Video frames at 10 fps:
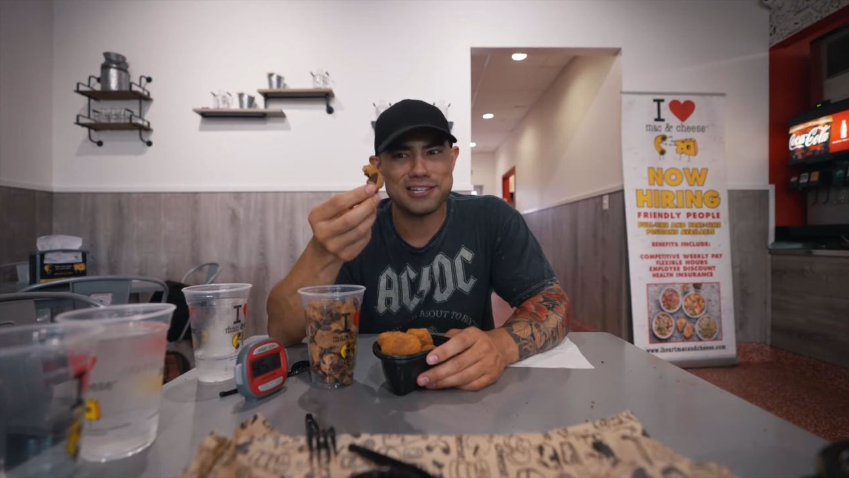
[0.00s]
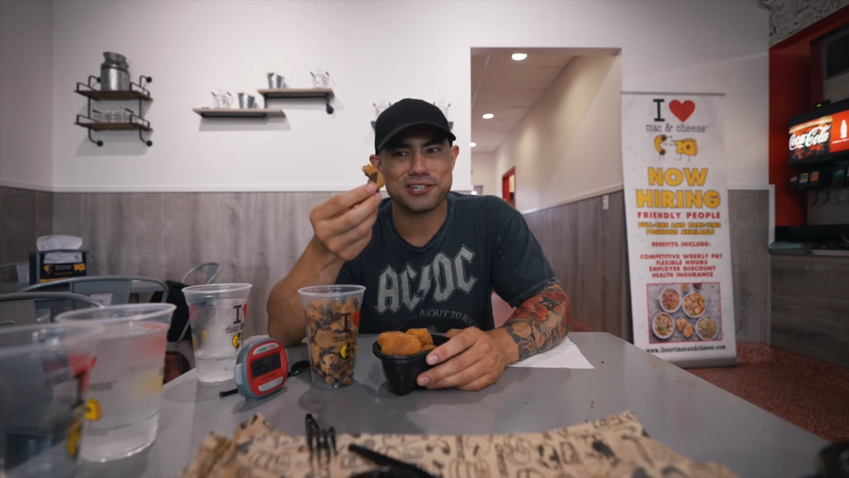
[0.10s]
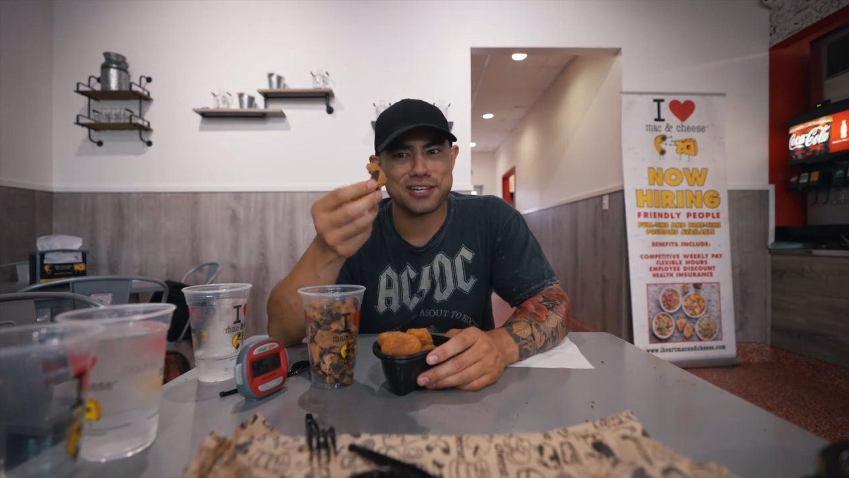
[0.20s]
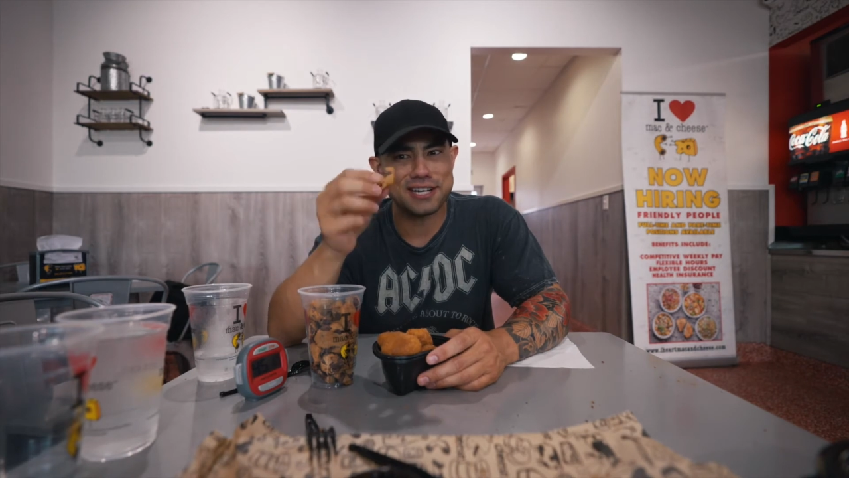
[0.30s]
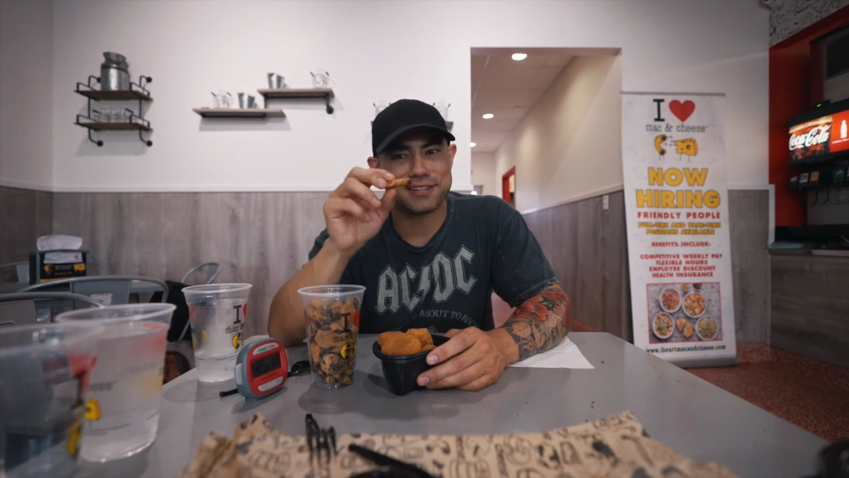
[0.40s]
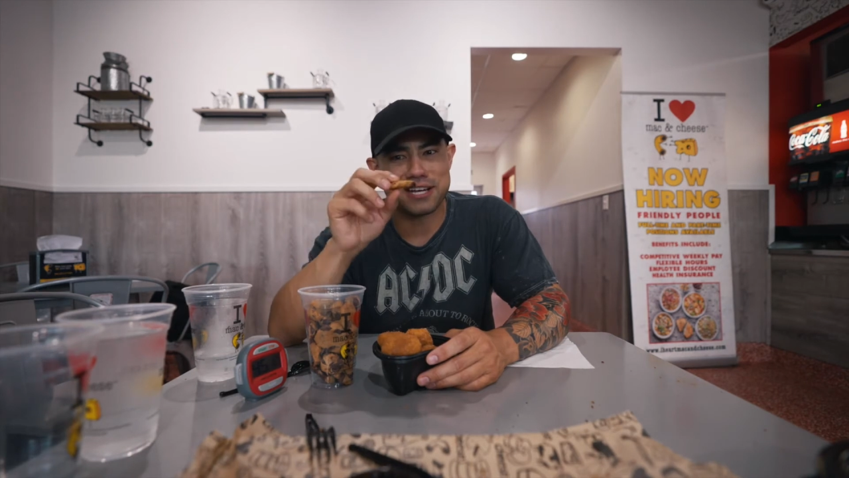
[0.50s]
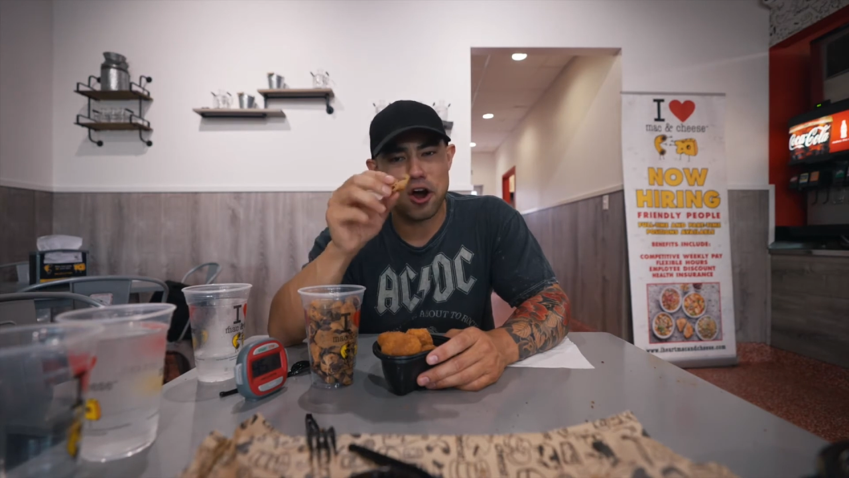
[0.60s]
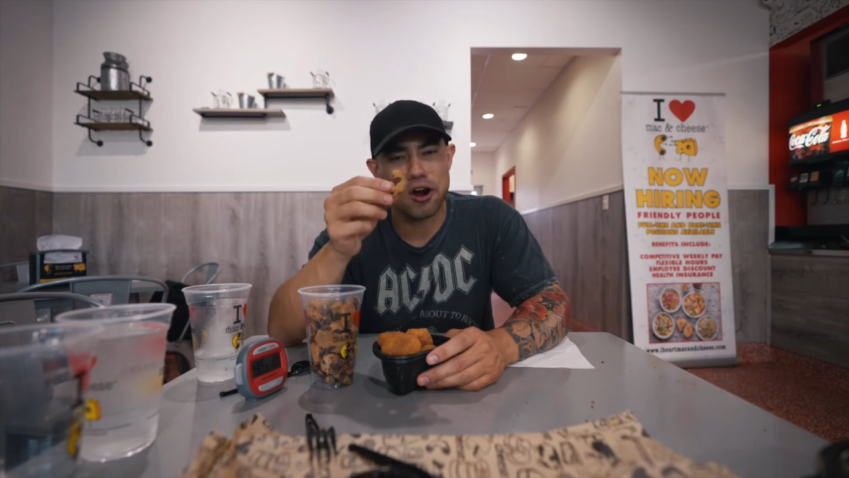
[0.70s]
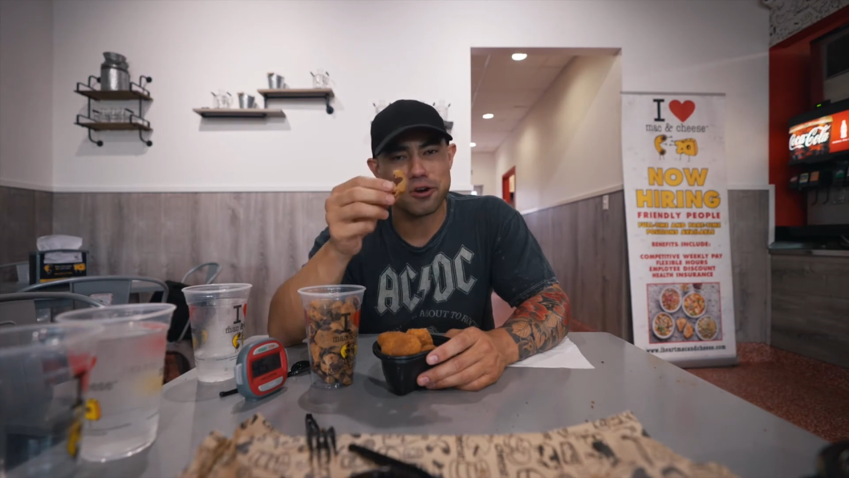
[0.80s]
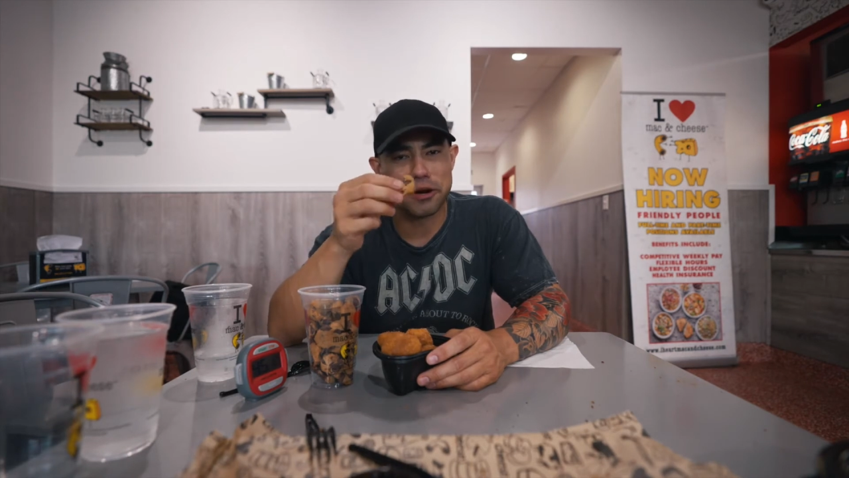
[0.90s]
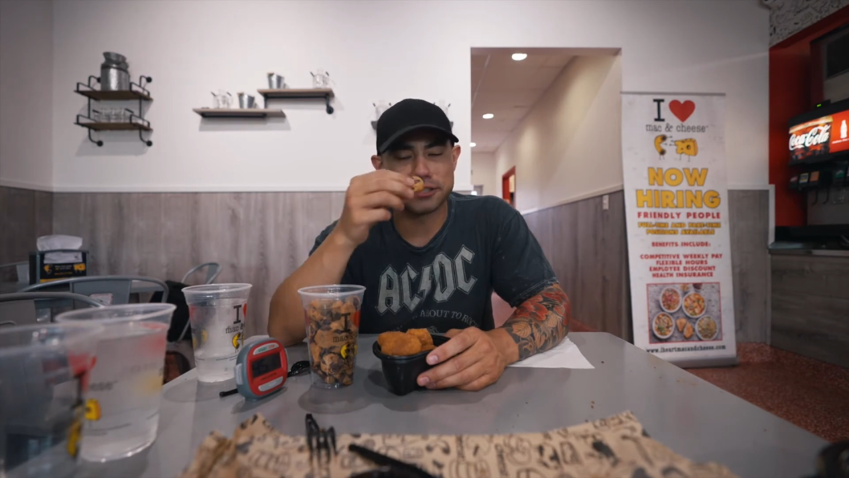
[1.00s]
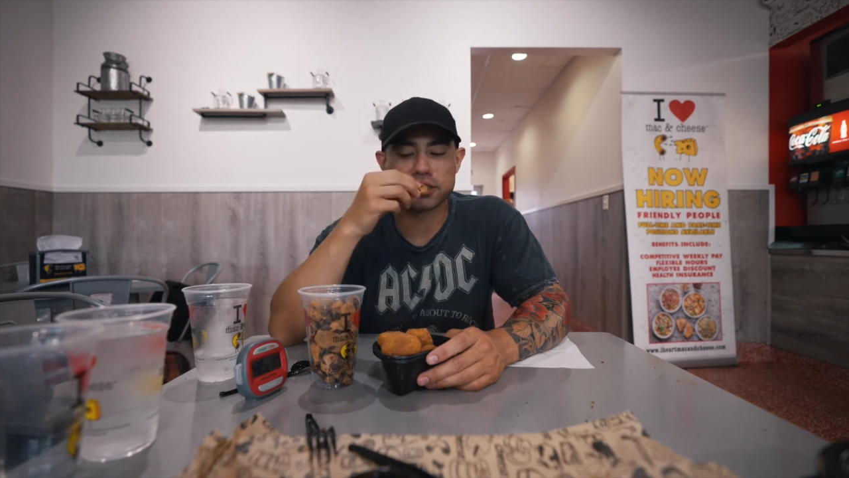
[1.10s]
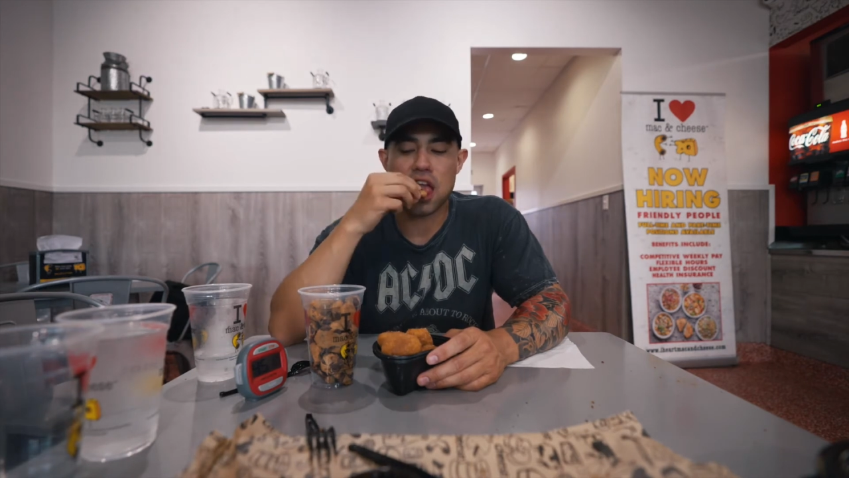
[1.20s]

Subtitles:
easier to eat than harder ones.